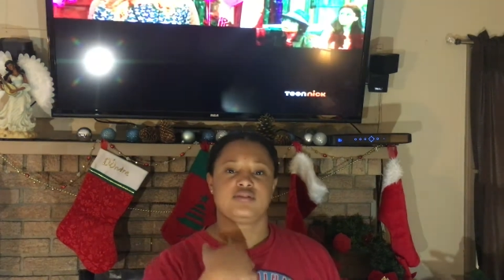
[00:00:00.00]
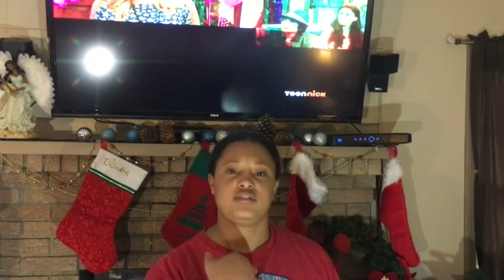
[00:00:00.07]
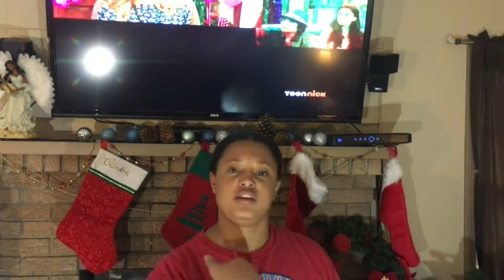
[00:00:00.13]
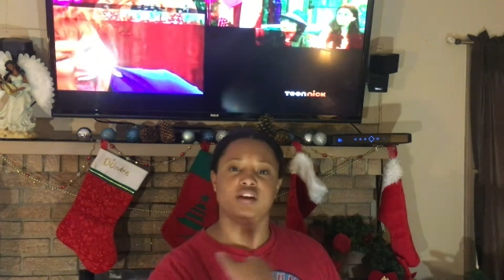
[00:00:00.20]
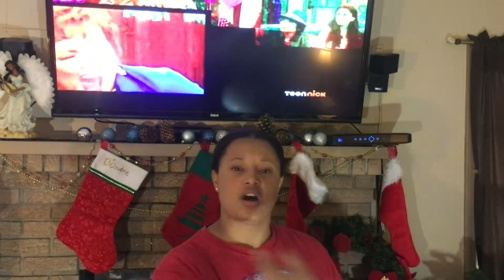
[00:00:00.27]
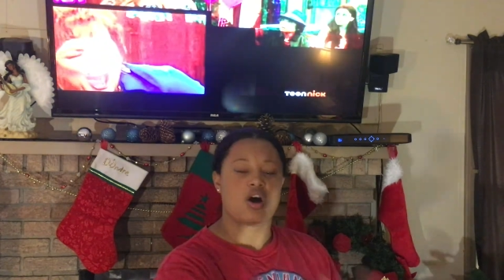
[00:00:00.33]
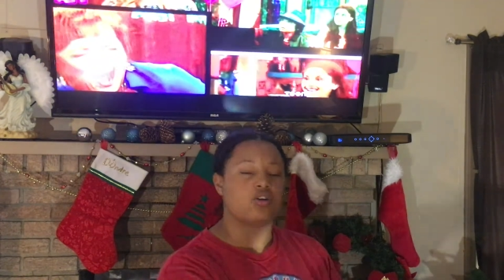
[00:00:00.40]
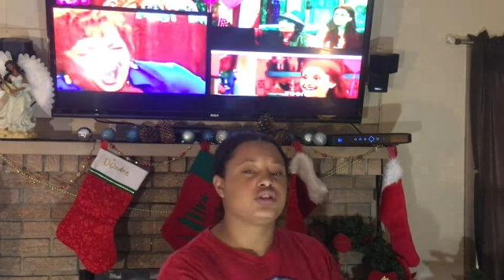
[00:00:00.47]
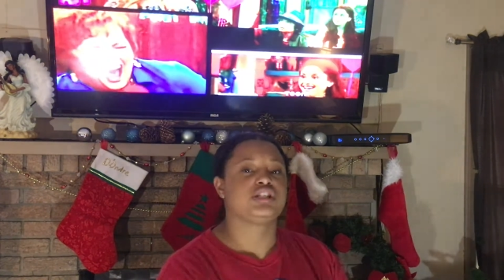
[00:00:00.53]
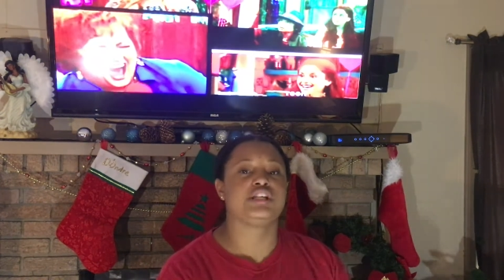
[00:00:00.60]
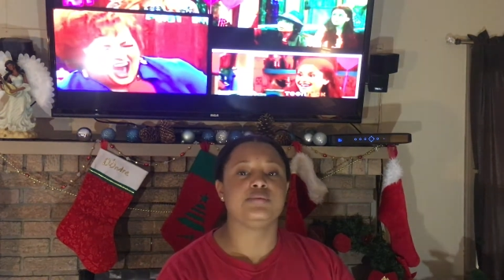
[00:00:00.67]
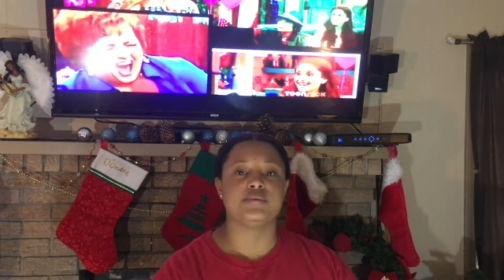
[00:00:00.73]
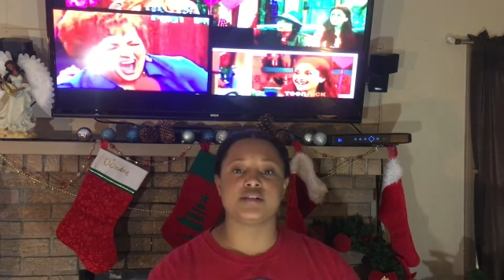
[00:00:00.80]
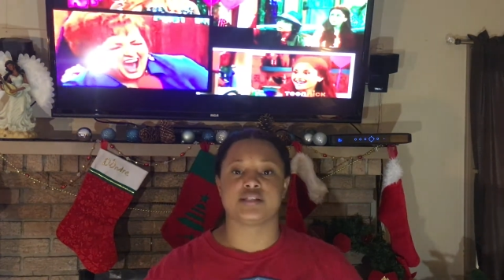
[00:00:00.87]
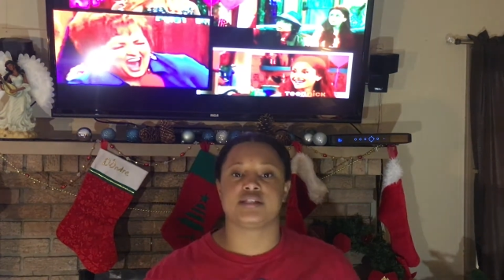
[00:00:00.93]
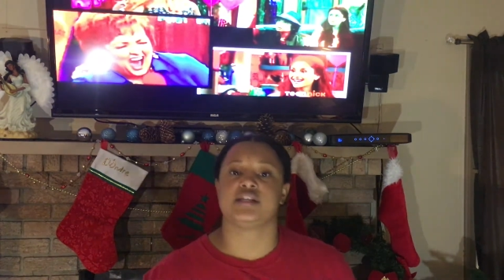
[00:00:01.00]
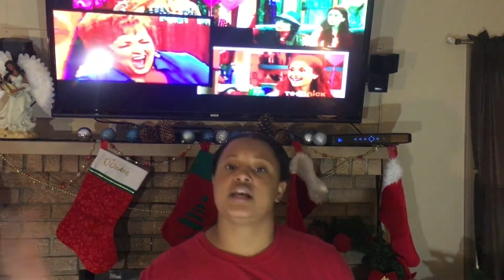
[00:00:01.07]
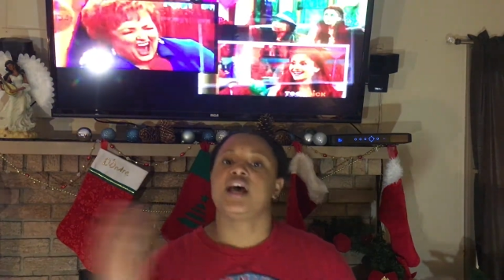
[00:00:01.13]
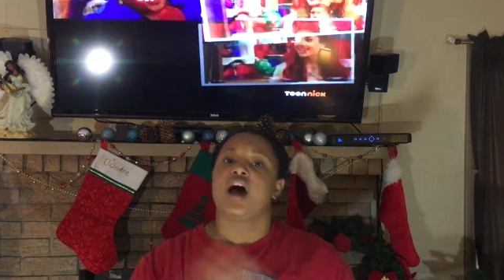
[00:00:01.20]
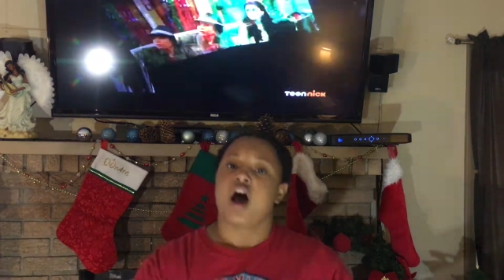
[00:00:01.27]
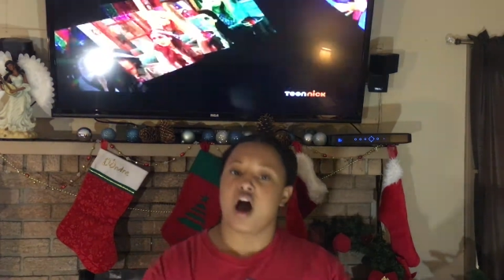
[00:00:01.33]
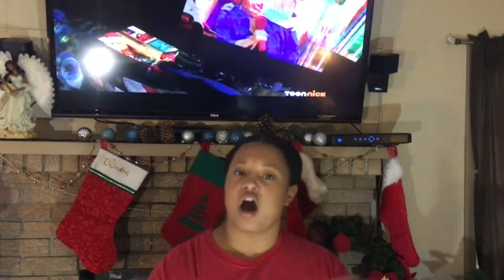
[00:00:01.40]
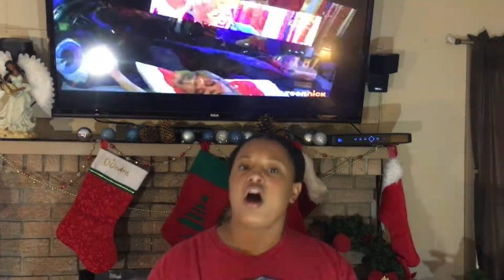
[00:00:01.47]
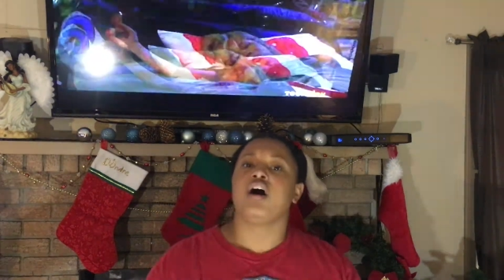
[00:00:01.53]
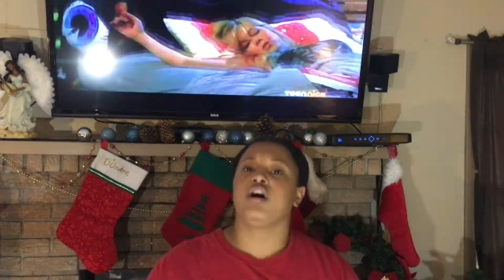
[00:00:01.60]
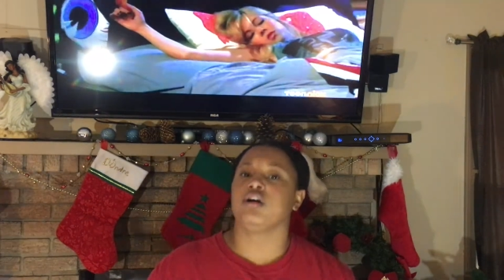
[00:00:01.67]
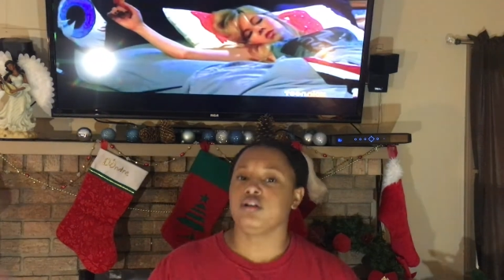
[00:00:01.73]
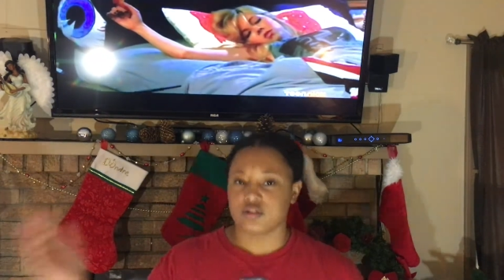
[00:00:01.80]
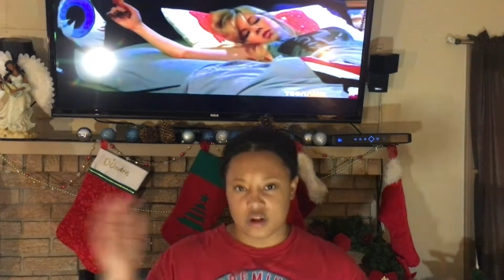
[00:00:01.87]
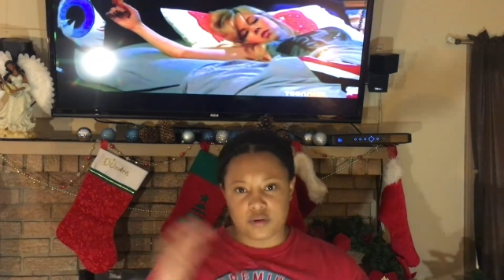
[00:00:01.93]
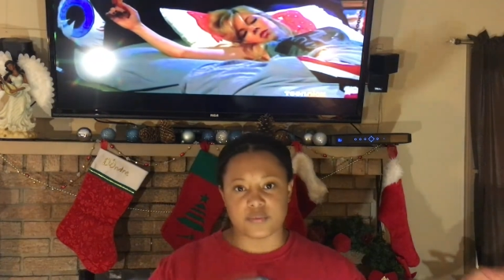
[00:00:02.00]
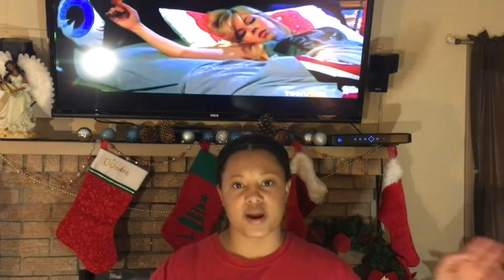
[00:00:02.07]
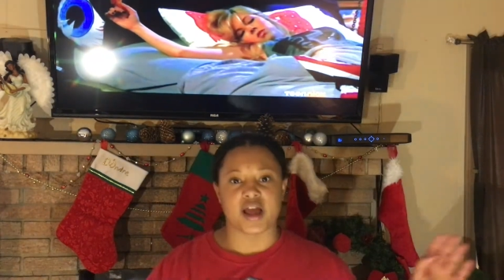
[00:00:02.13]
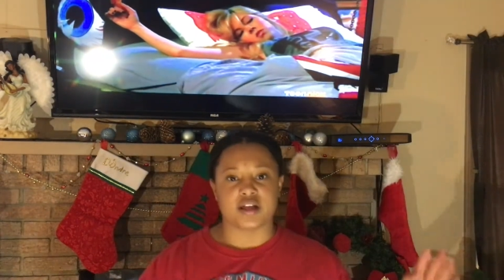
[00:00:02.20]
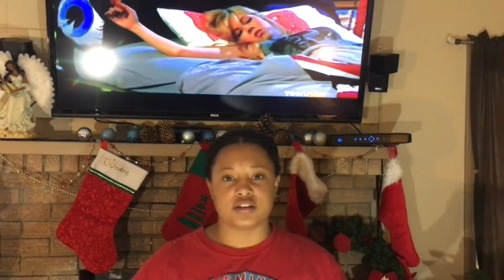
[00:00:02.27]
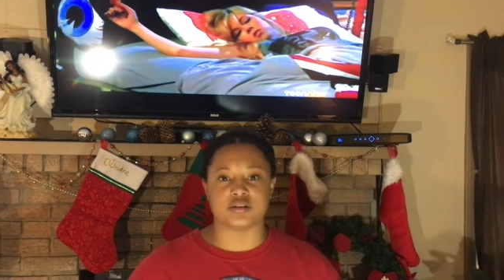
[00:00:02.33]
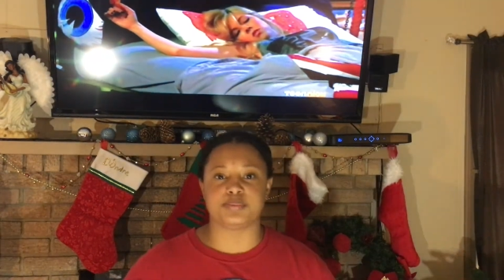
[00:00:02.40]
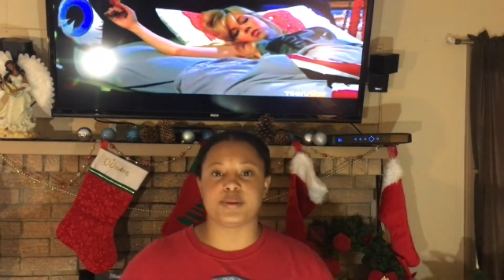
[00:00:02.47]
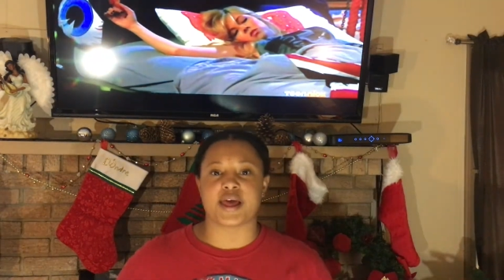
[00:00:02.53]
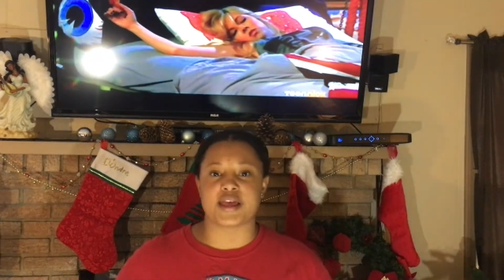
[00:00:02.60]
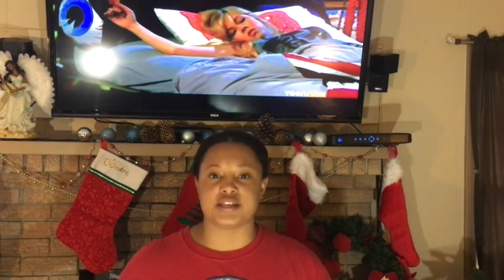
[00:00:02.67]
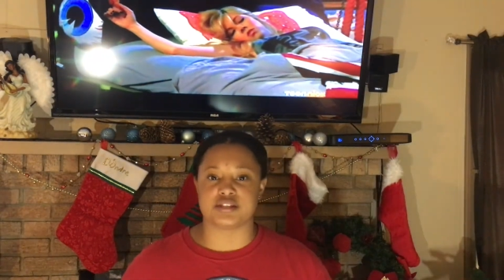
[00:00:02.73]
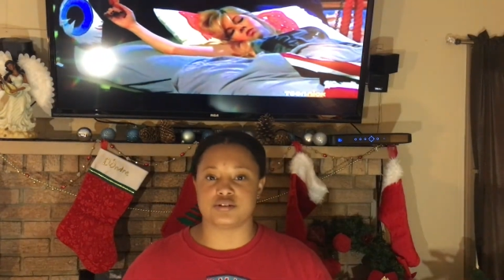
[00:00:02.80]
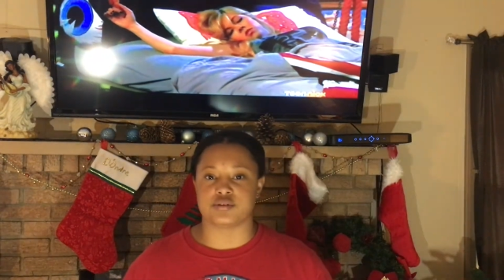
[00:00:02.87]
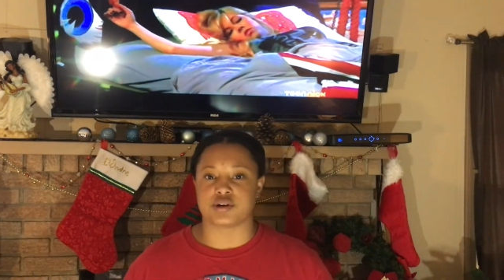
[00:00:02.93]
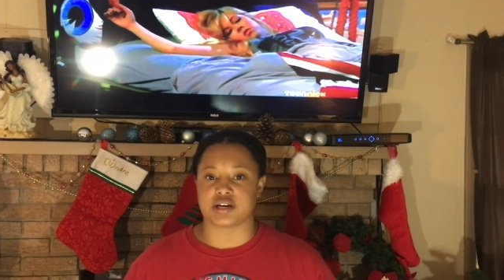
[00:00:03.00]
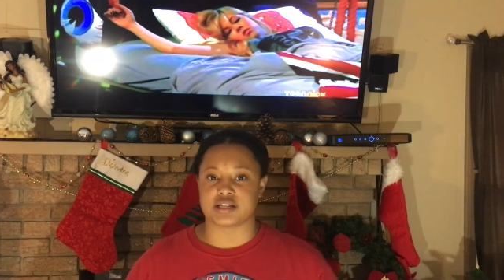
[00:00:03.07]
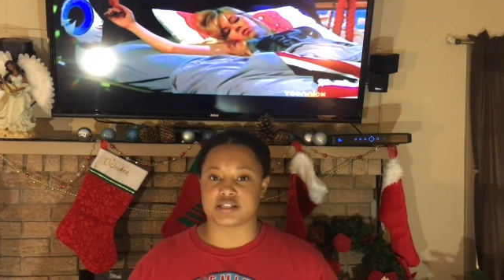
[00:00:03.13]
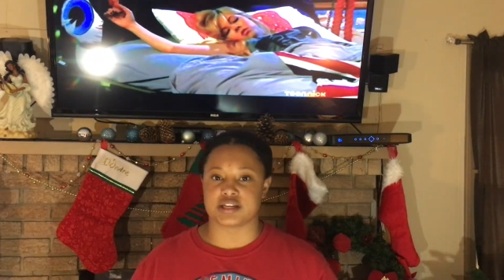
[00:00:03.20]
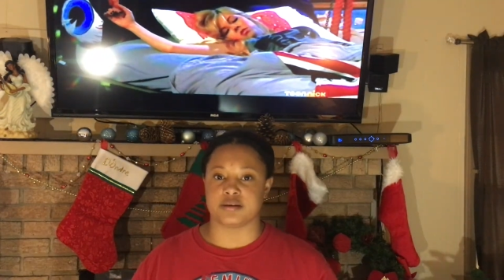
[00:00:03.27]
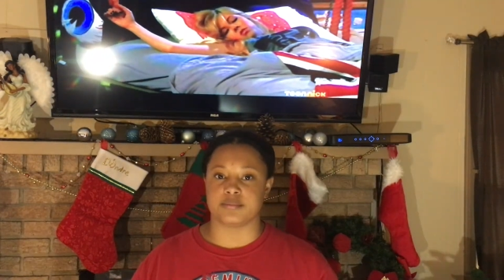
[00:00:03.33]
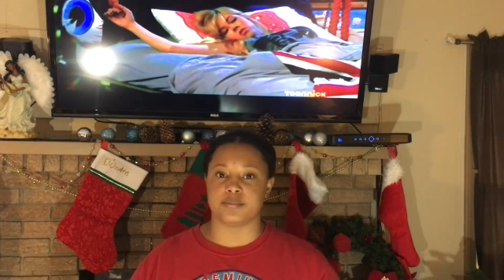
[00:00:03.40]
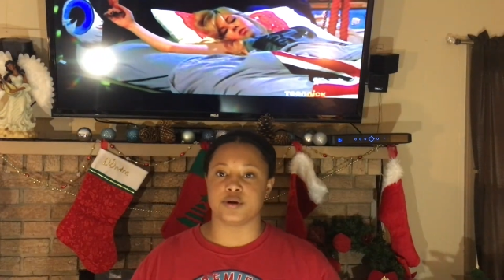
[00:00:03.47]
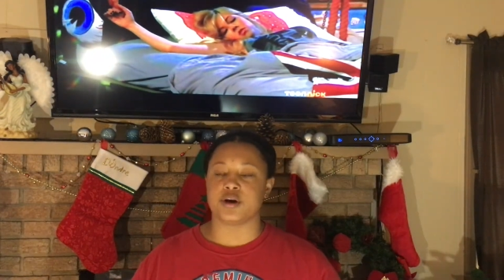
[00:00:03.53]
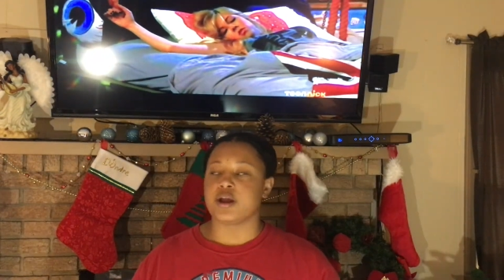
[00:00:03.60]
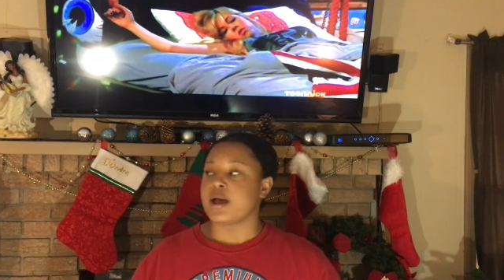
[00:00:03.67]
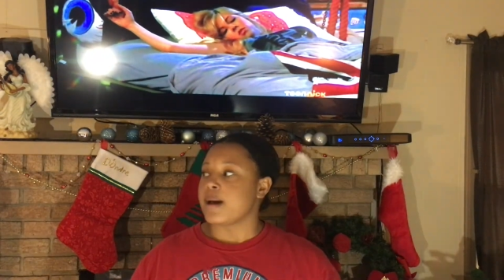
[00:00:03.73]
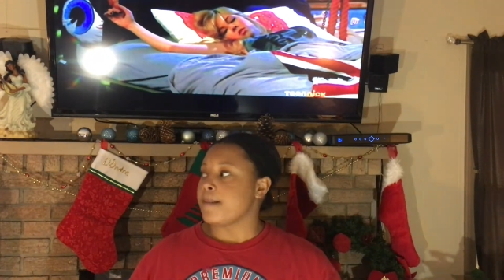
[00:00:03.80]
you know, she was all around the place during the summer.